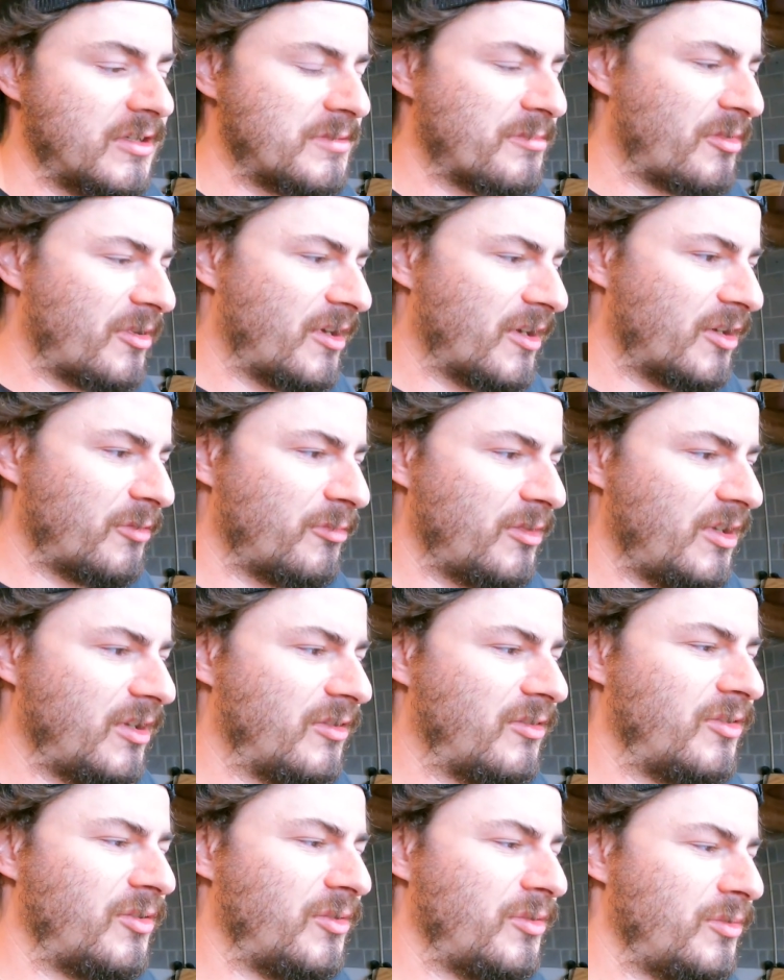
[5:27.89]
It's probably going to be
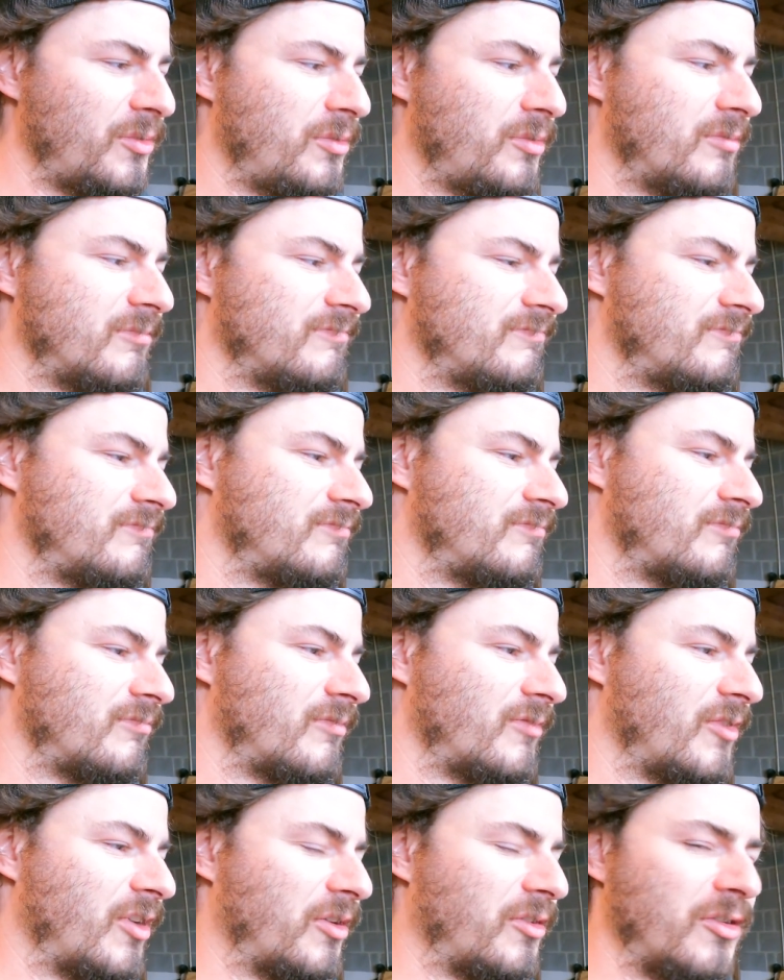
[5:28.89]

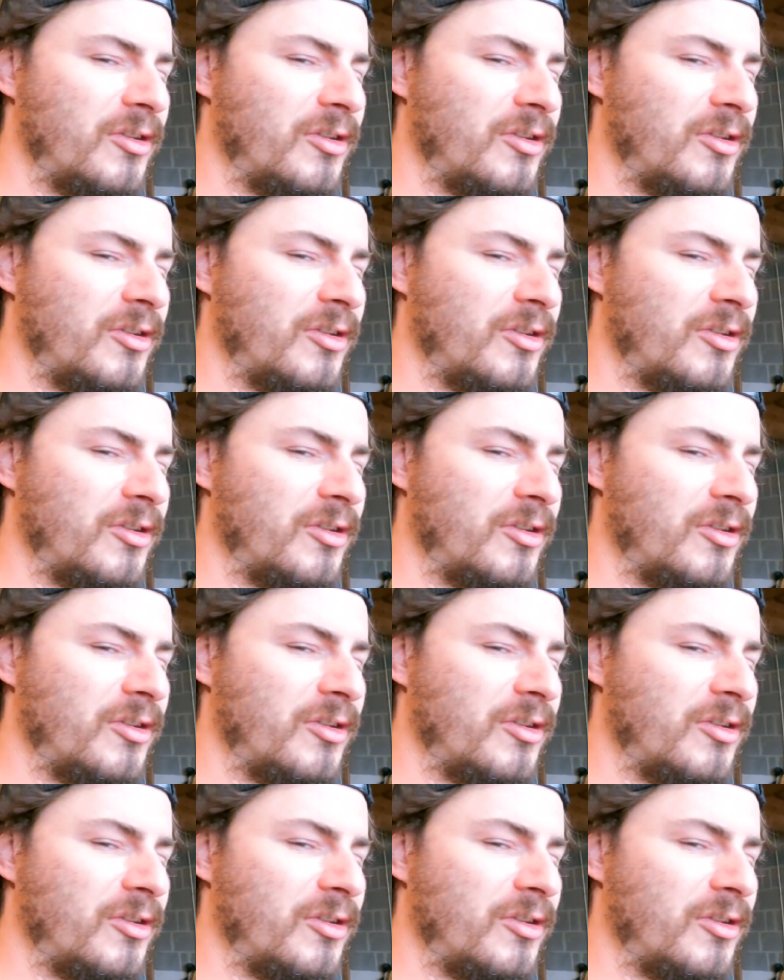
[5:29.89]
a